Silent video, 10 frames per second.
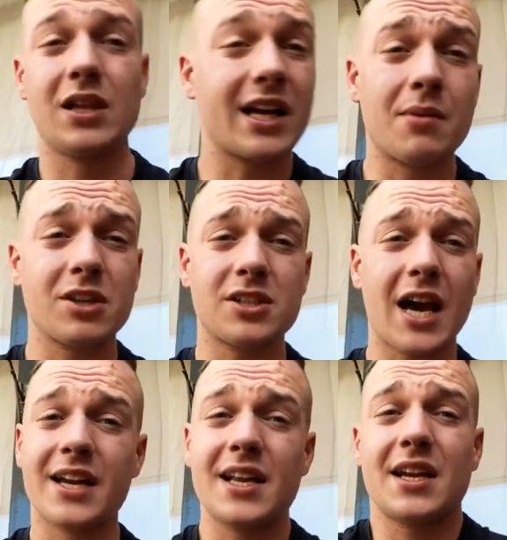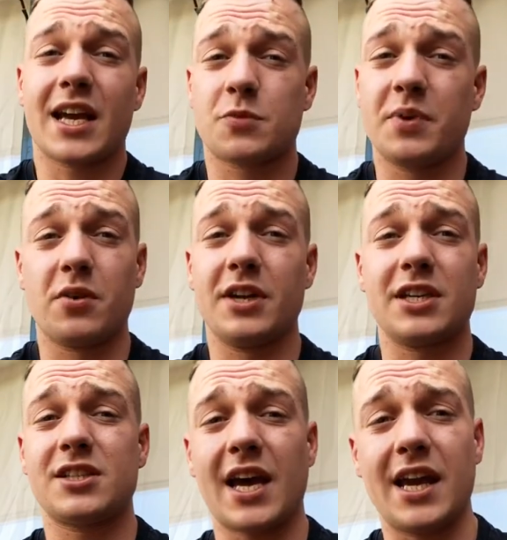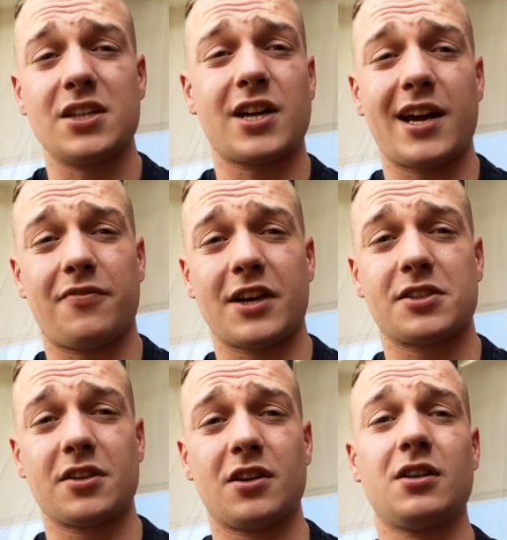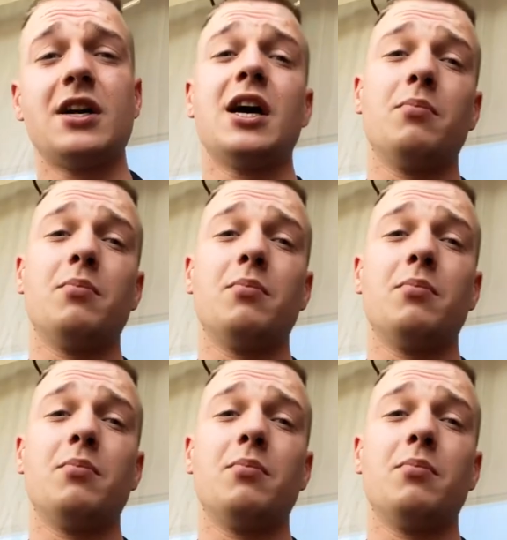Like, I must say, I didn't experience any side effects at all